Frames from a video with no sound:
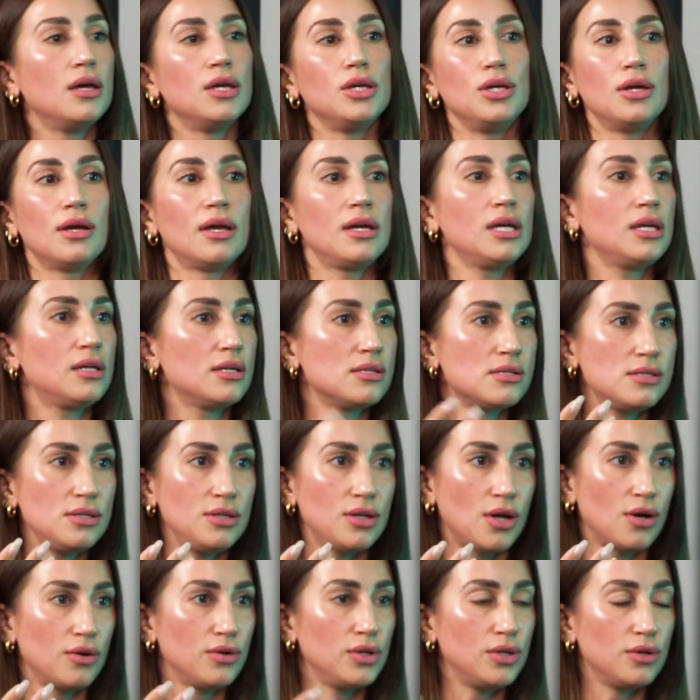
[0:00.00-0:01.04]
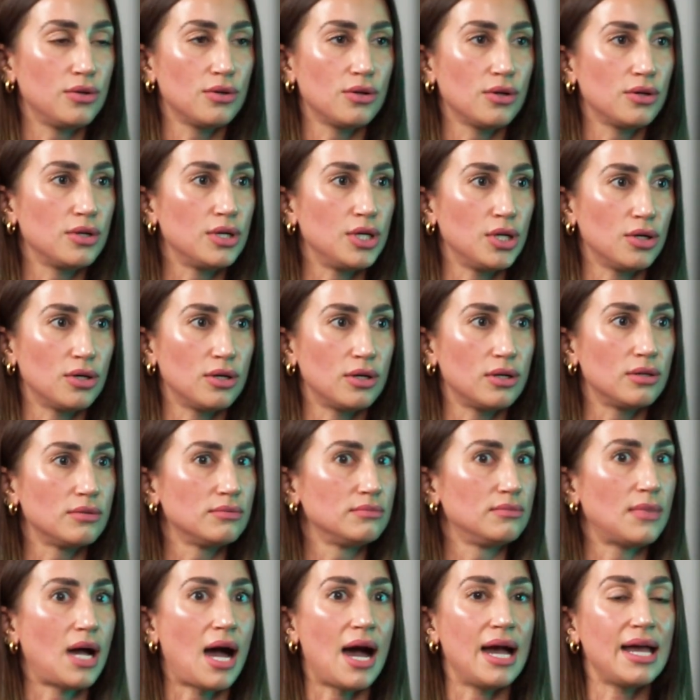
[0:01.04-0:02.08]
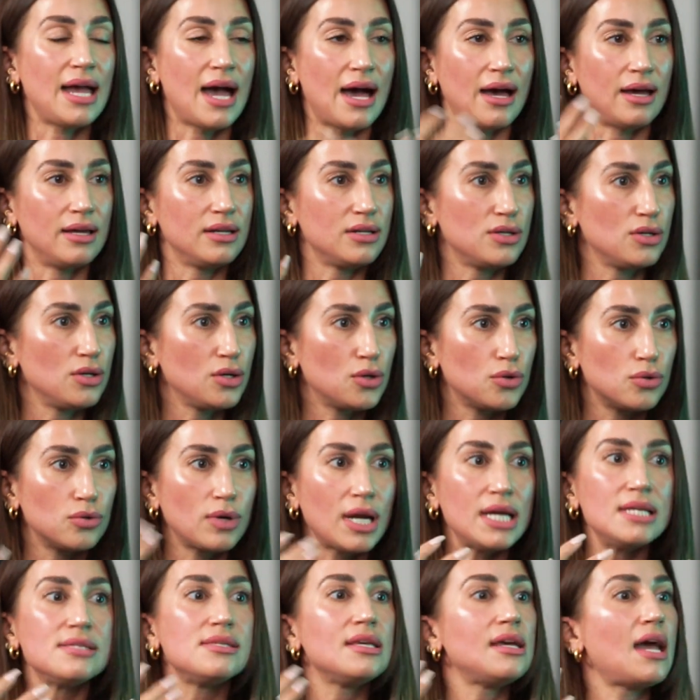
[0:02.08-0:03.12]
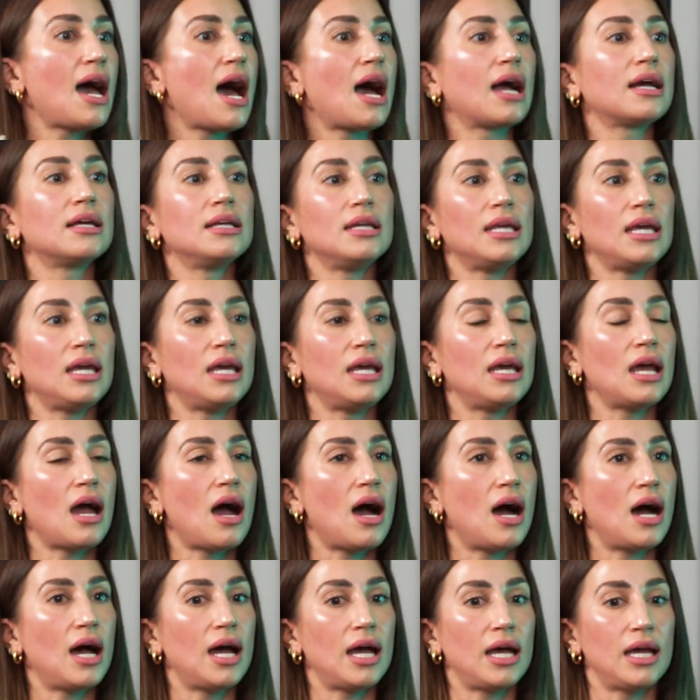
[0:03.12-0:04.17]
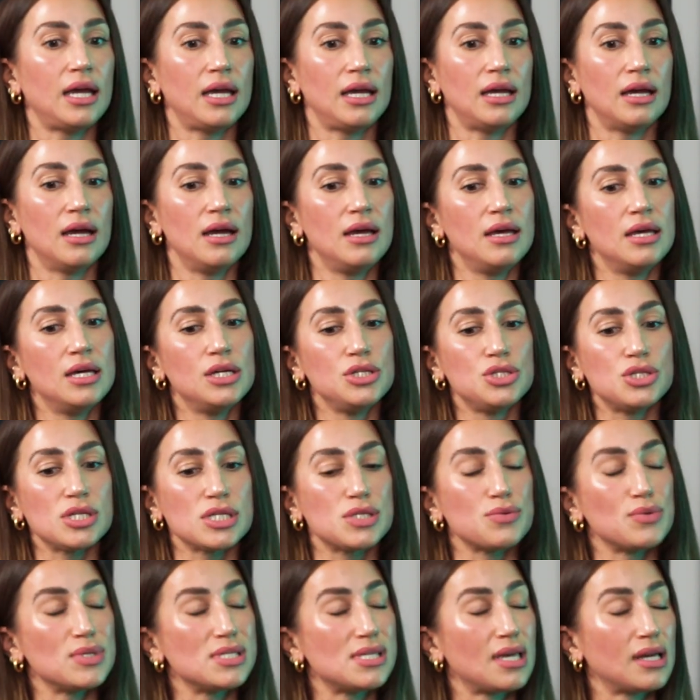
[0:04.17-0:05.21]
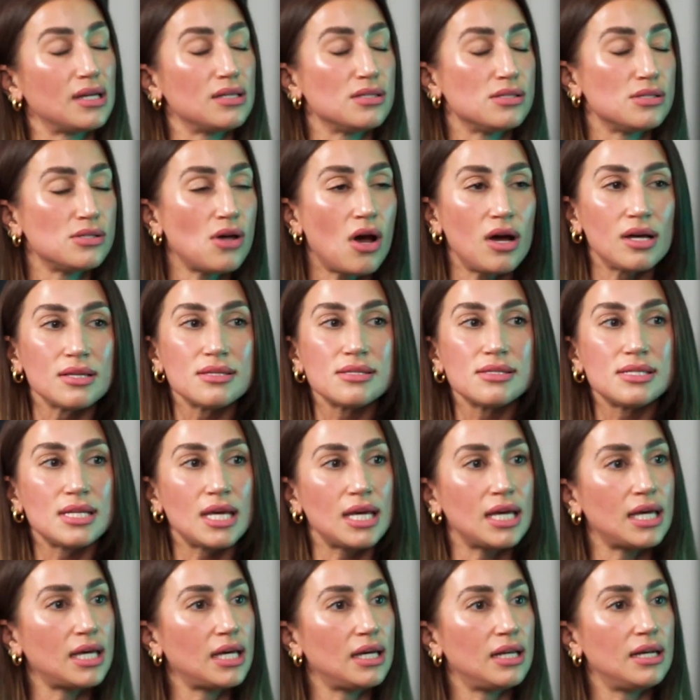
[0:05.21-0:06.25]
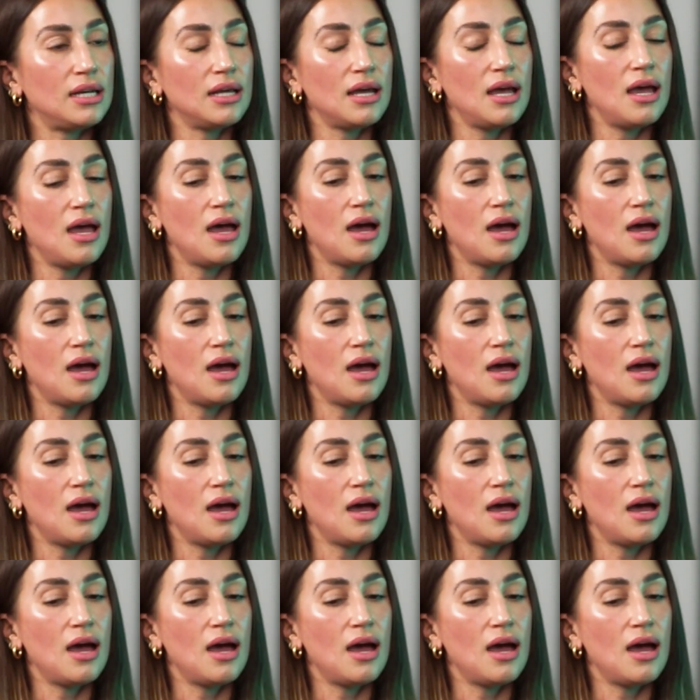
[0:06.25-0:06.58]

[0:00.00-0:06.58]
Yeah, because, I had crazy acne. I just was exhausted.